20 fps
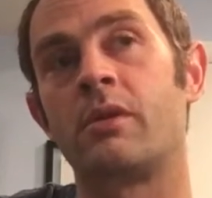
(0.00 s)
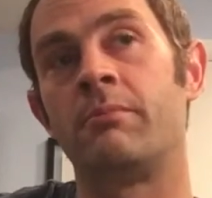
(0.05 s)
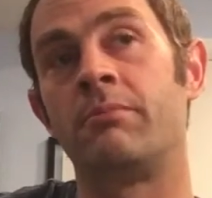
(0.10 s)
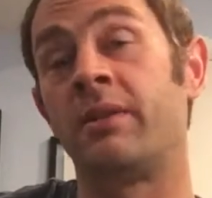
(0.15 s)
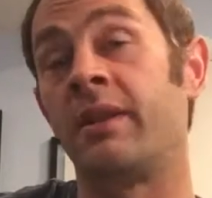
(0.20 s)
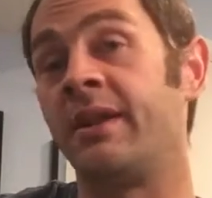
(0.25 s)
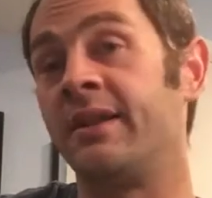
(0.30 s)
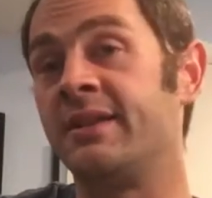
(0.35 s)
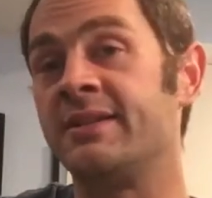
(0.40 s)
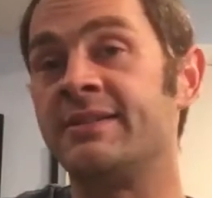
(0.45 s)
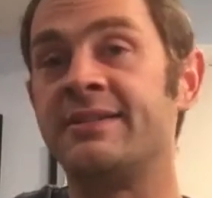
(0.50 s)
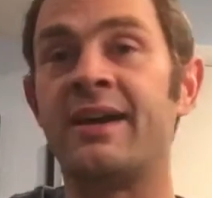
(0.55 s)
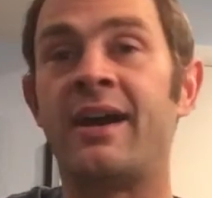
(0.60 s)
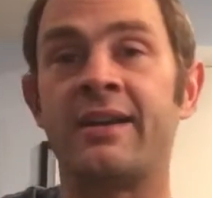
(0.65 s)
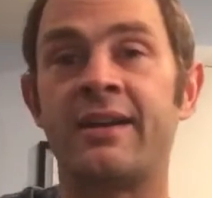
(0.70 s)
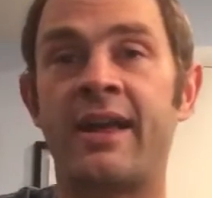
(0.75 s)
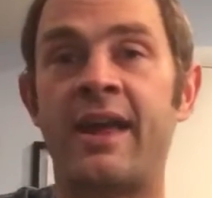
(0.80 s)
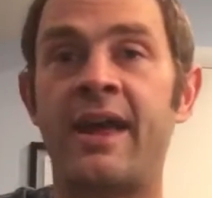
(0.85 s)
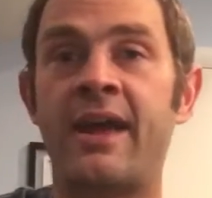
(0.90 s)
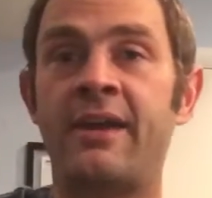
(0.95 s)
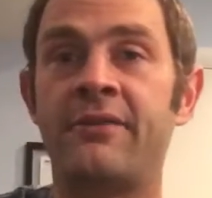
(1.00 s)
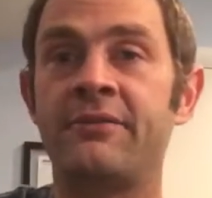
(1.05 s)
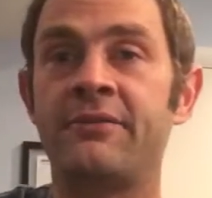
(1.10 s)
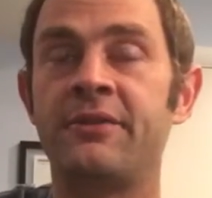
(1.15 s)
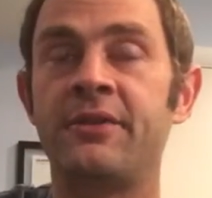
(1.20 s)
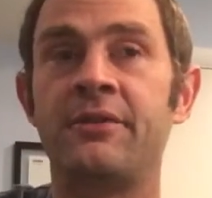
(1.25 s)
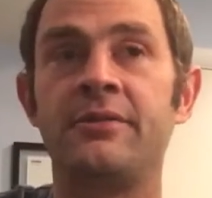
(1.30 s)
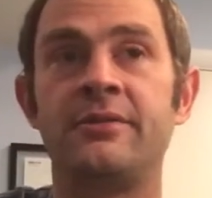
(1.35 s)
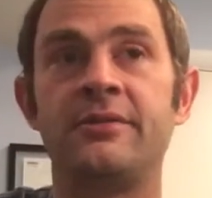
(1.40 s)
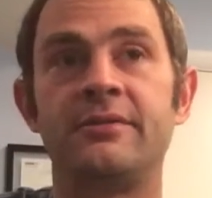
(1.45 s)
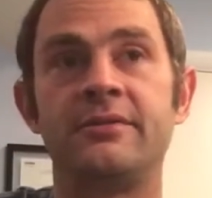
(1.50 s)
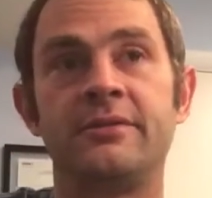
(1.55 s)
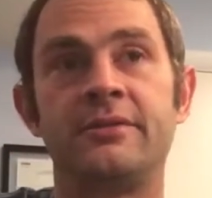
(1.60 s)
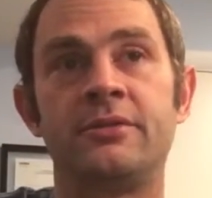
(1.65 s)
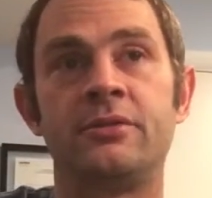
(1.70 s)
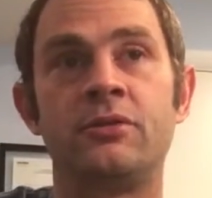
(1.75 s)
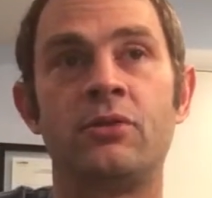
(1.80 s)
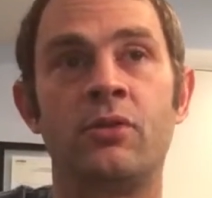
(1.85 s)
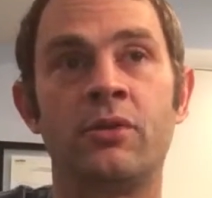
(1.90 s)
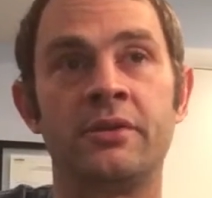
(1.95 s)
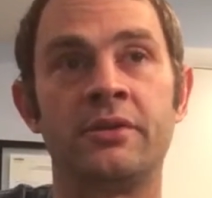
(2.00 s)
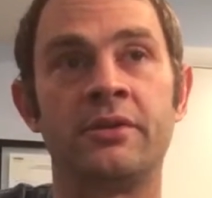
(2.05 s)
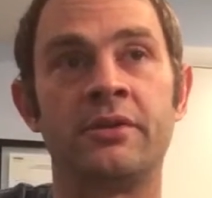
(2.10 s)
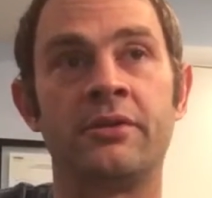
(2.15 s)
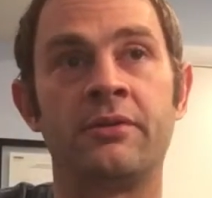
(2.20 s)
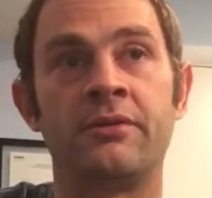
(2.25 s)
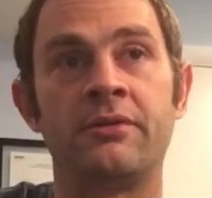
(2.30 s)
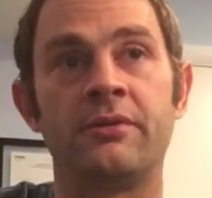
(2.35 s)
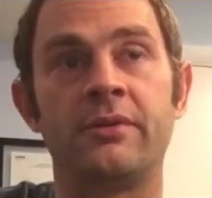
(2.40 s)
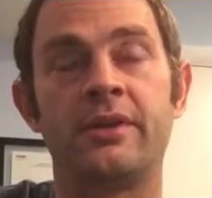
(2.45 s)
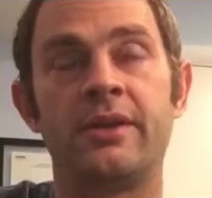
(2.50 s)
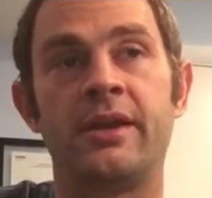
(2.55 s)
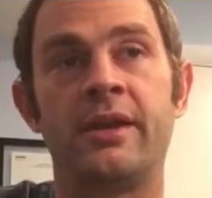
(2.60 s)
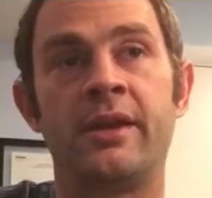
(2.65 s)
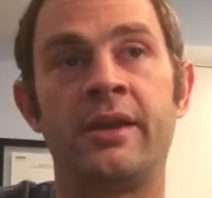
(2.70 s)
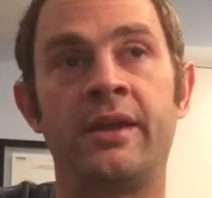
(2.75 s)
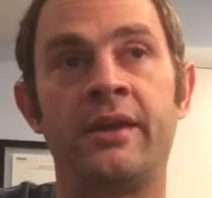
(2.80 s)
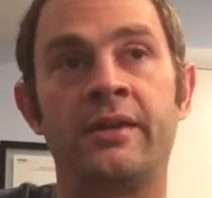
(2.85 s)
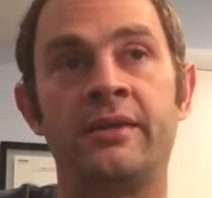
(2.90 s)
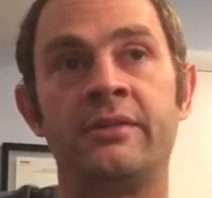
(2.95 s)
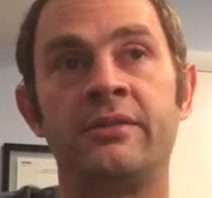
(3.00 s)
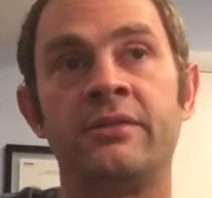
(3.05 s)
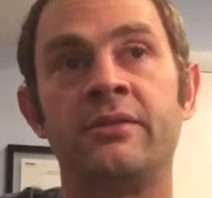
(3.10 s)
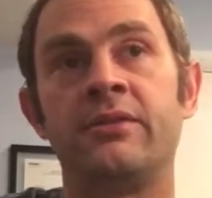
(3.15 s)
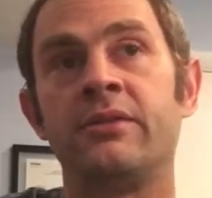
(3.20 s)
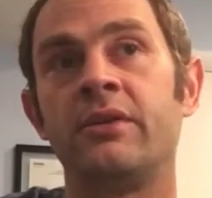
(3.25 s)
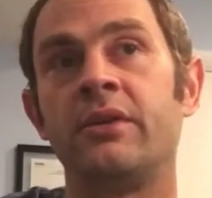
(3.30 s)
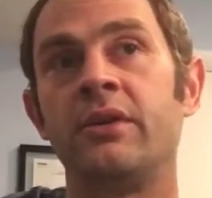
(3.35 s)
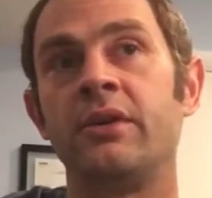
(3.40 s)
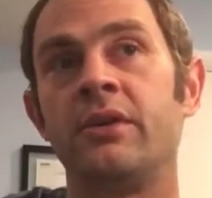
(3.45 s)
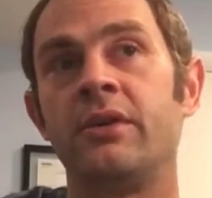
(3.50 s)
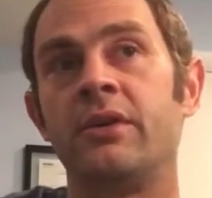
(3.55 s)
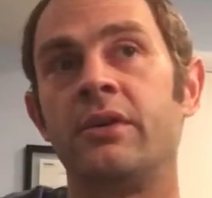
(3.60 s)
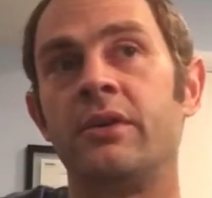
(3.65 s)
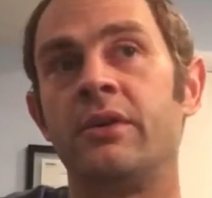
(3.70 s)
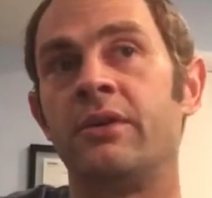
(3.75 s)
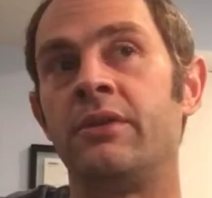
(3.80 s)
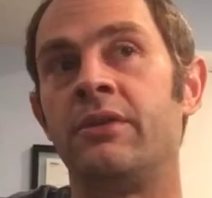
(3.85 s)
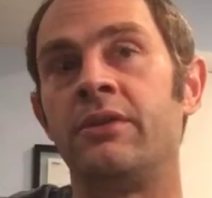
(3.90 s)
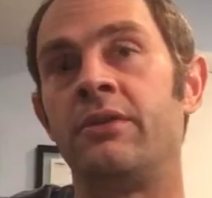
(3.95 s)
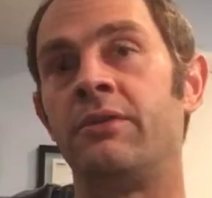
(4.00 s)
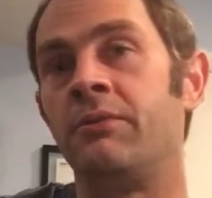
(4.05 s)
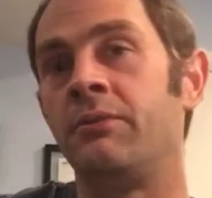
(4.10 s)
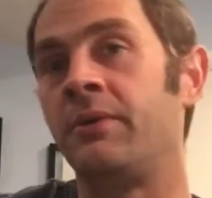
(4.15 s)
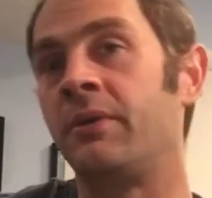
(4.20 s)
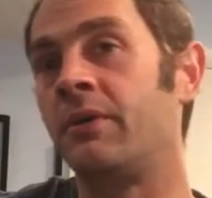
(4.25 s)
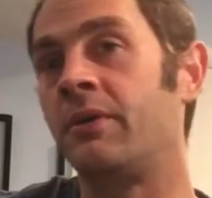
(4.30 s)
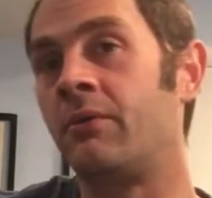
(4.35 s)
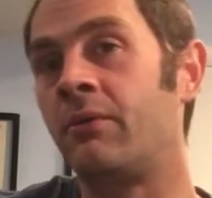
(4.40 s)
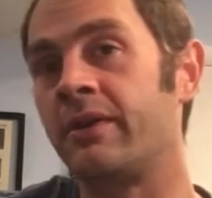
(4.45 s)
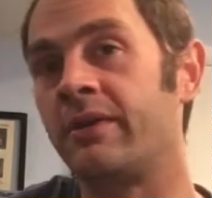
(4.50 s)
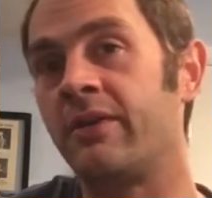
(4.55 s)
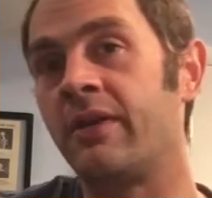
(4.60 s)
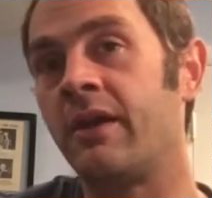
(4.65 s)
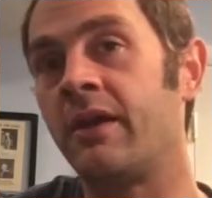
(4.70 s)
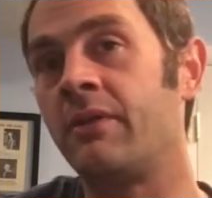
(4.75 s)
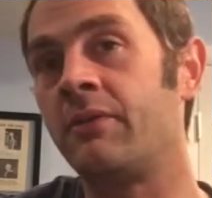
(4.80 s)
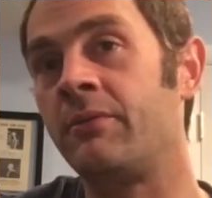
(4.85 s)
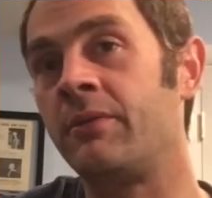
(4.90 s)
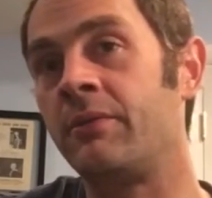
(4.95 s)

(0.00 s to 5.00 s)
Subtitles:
playing a dotted half note, quarter note, and we don't want that.